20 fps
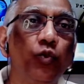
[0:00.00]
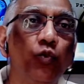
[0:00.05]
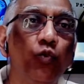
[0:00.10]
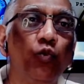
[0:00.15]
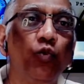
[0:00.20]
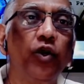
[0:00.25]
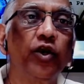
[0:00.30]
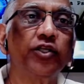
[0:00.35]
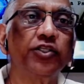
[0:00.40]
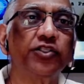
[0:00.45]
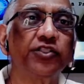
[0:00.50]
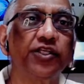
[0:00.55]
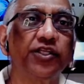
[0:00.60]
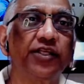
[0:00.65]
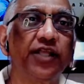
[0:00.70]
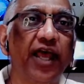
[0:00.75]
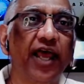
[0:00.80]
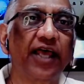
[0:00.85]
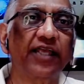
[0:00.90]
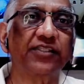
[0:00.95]

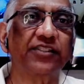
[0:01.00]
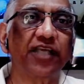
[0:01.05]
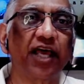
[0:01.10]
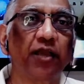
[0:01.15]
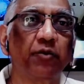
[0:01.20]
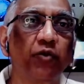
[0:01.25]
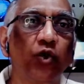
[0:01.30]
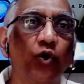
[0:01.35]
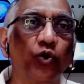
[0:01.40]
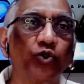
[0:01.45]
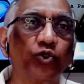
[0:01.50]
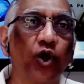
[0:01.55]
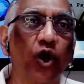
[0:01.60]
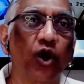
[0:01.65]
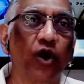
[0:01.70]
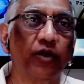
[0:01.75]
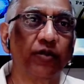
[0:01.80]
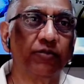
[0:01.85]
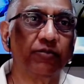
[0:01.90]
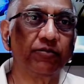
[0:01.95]
worsened as time goes
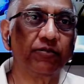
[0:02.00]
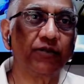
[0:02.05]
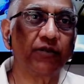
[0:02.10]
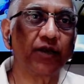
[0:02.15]
on.